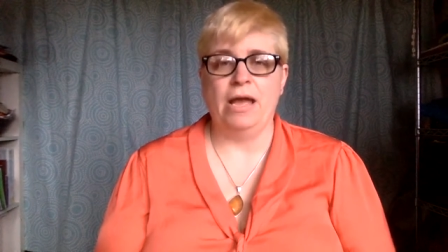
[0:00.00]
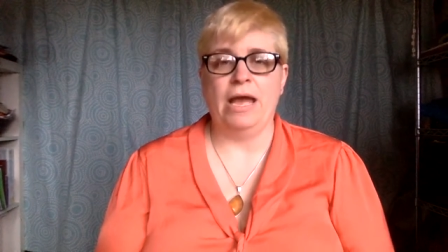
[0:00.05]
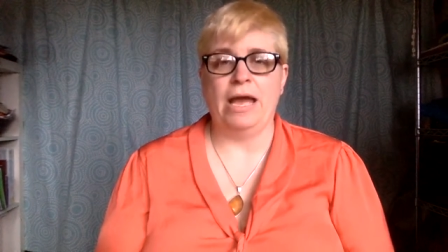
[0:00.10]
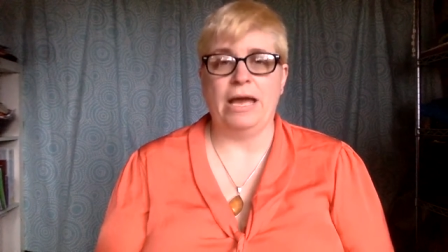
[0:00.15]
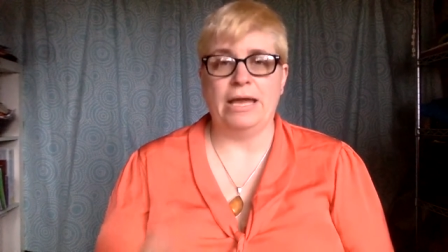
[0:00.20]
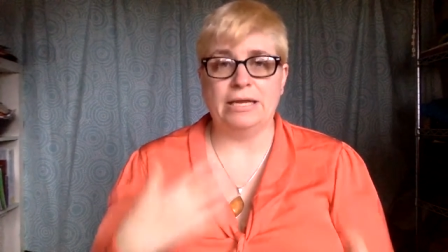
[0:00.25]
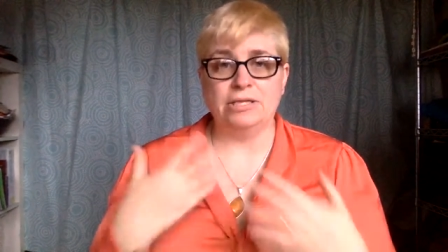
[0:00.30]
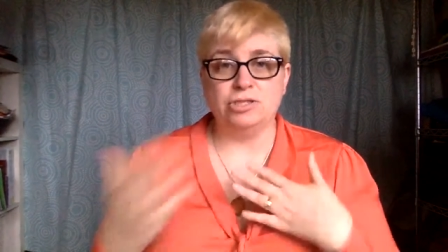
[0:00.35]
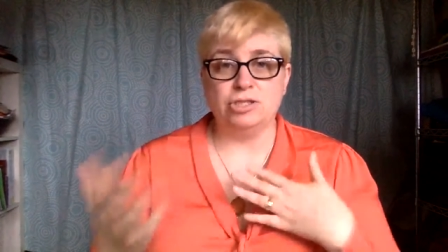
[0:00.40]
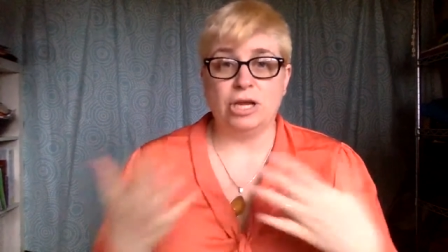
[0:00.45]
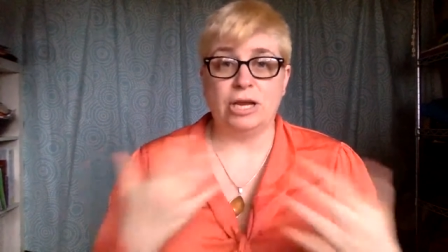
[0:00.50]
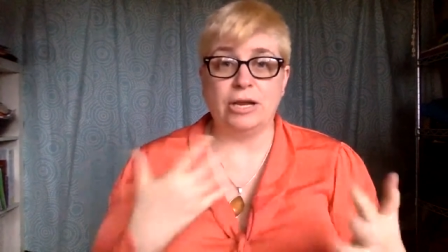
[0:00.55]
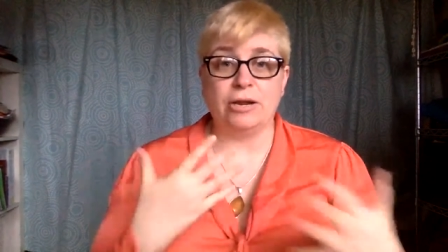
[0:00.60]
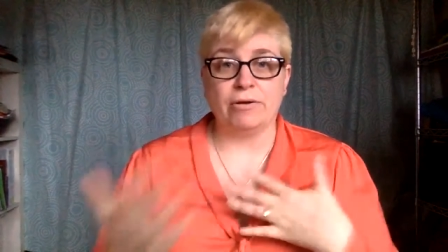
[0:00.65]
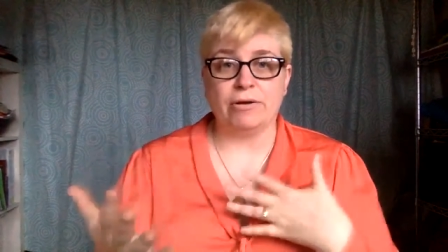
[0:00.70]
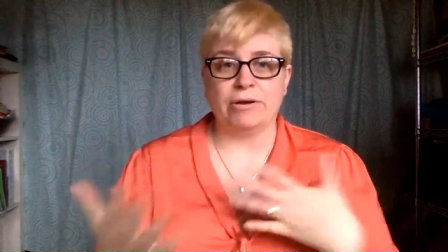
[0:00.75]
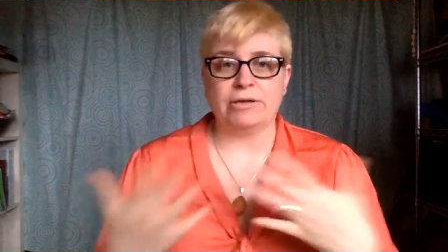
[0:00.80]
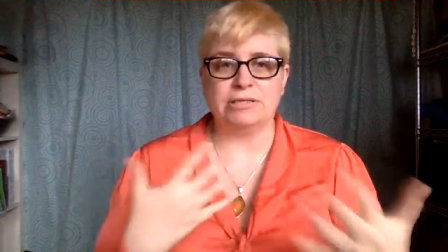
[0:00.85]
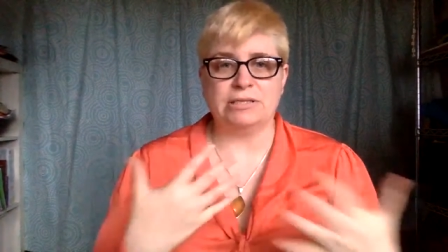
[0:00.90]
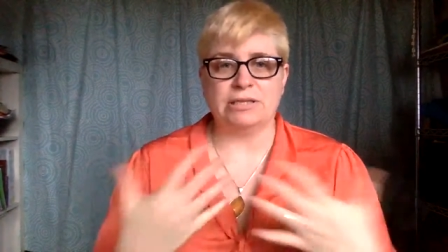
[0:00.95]
and a
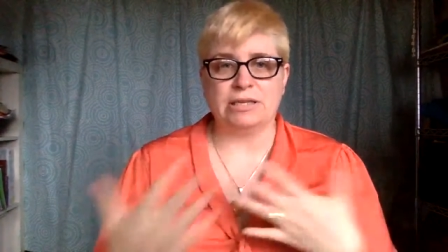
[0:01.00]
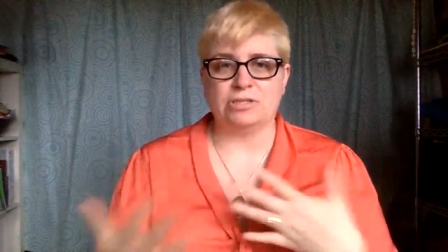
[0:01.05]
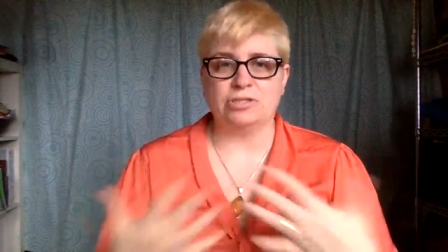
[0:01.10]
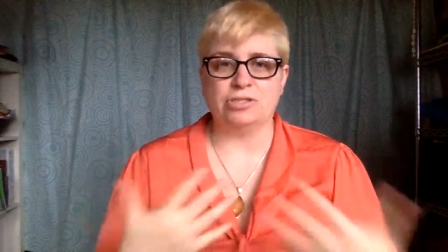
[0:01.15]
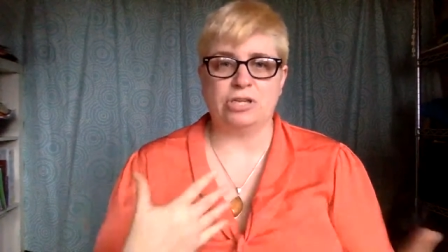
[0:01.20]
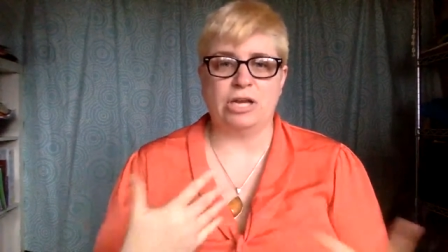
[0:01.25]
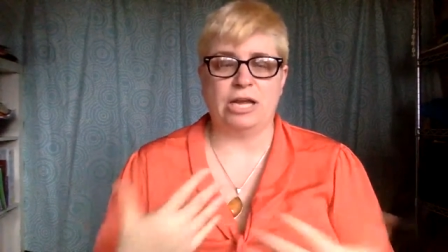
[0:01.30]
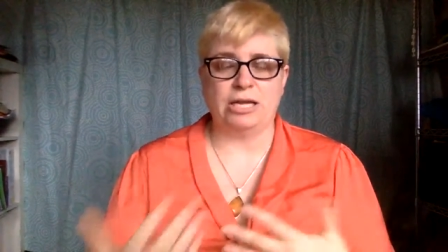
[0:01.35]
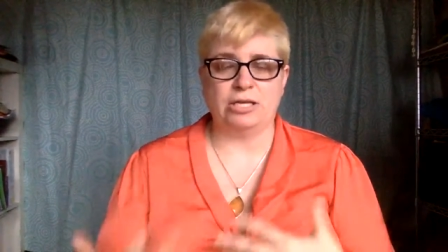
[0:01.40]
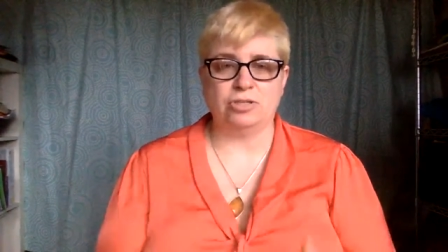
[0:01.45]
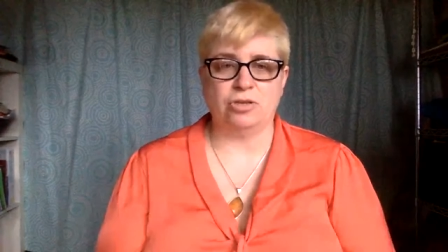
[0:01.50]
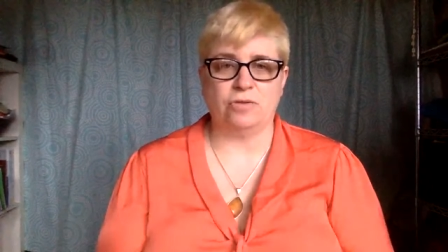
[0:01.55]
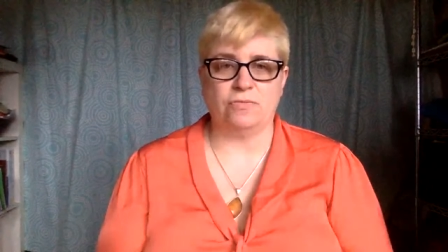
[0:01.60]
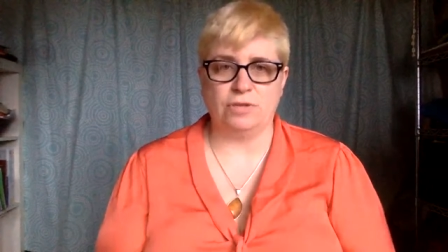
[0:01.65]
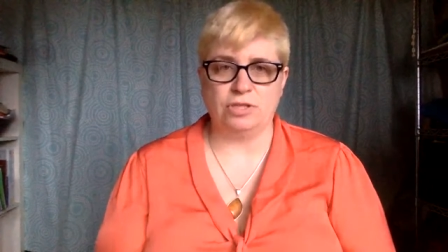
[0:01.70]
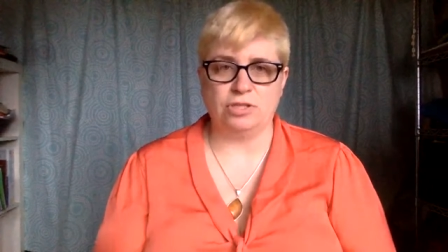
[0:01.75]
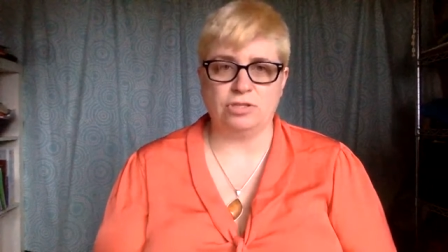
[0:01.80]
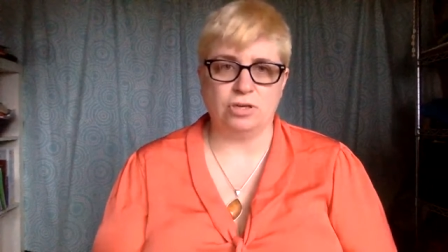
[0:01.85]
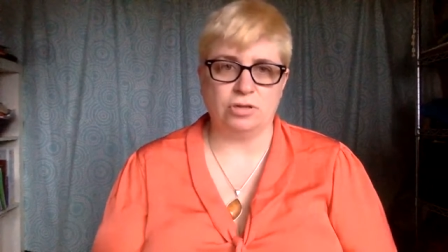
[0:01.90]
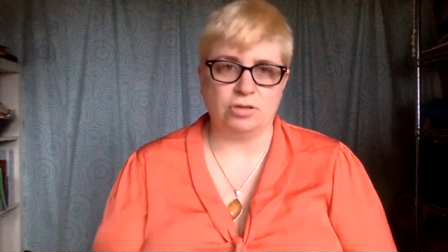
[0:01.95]
generous exchange of
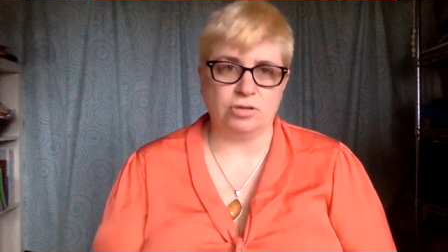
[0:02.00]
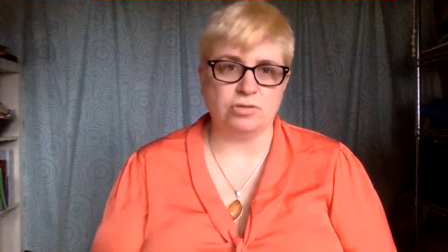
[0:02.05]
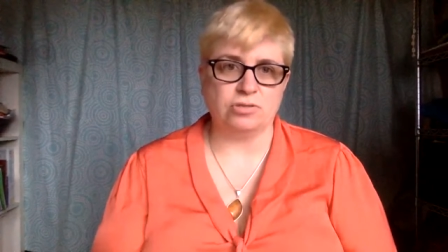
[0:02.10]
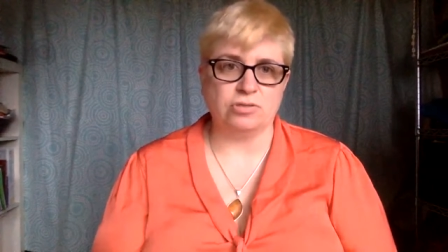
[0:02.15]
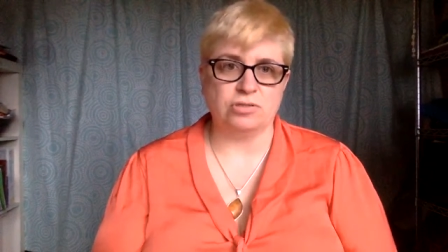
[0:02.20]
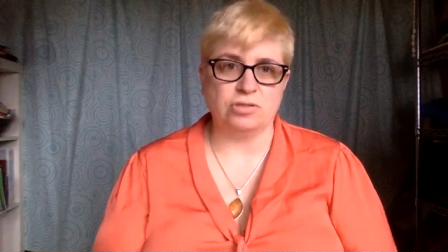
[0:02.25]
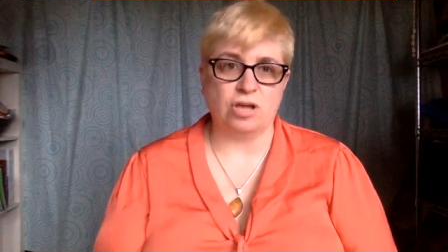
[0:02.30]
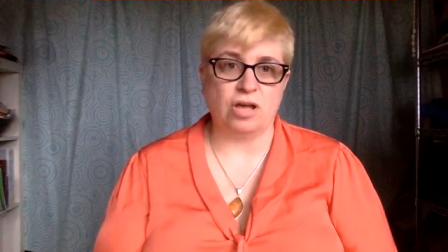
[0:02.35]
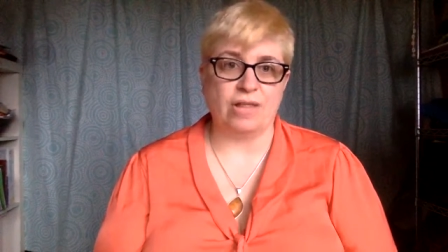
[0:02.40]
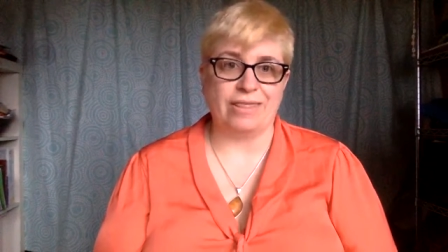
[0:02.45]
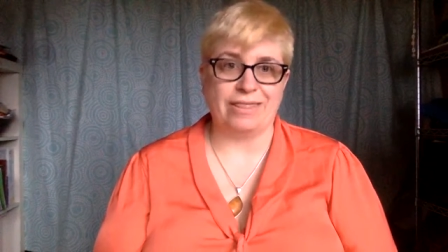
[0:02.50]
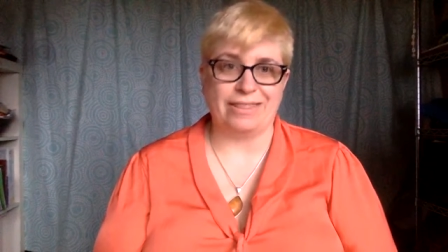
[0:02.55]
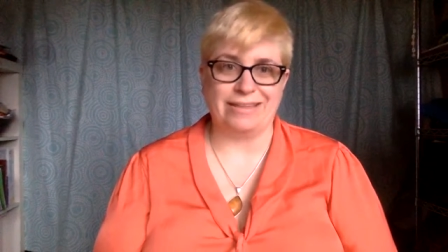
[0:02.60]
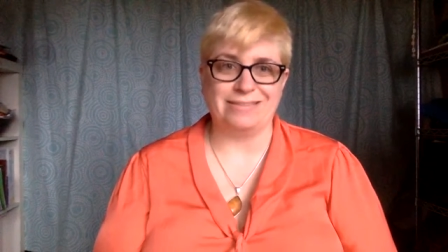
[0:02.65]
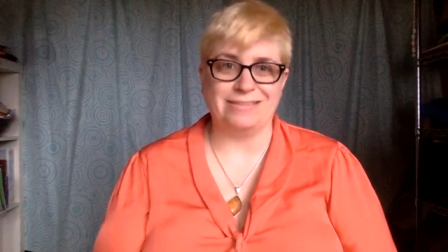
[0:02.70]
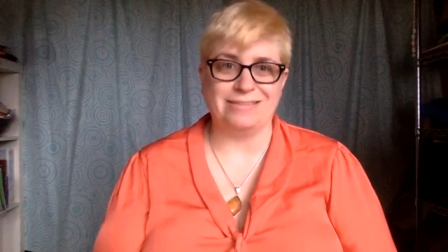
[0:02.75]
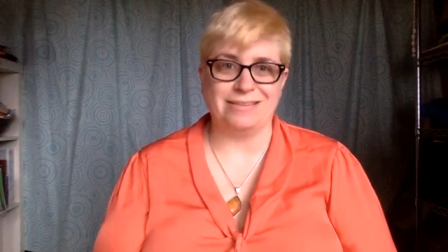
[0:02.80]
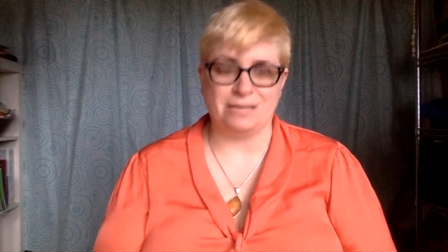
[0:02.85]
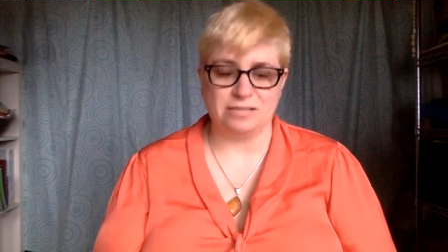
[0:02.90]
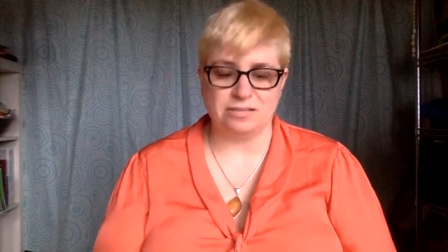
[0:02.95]
each other's
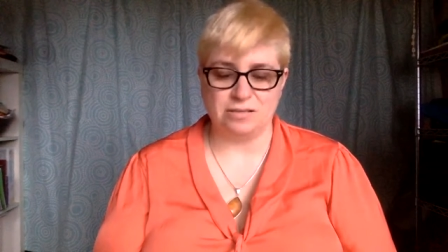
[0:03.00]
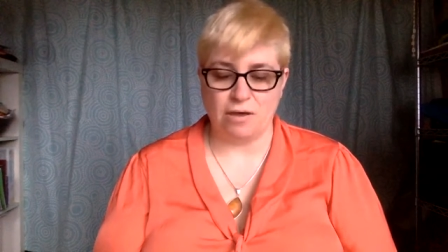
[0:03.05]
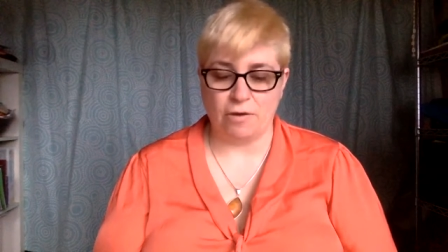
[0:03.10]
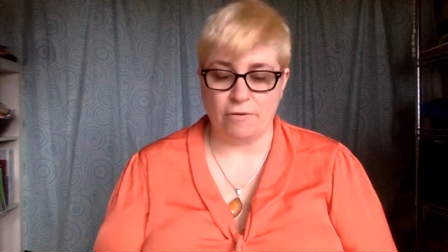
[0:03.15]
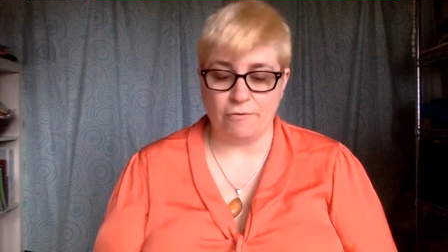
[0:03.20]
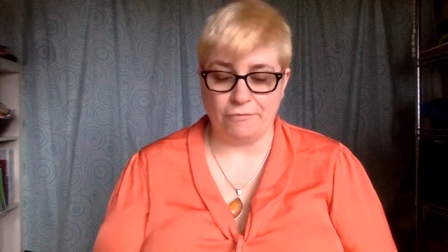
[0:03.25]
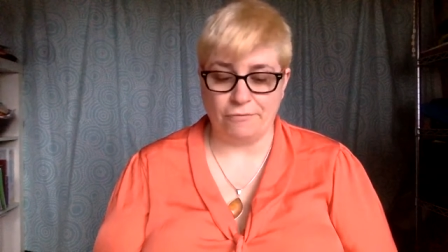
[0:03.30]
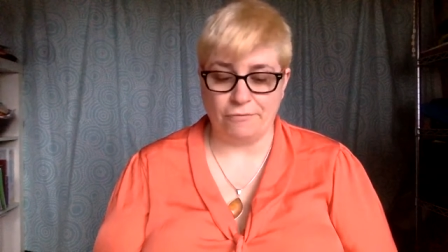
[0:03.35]
authentic self.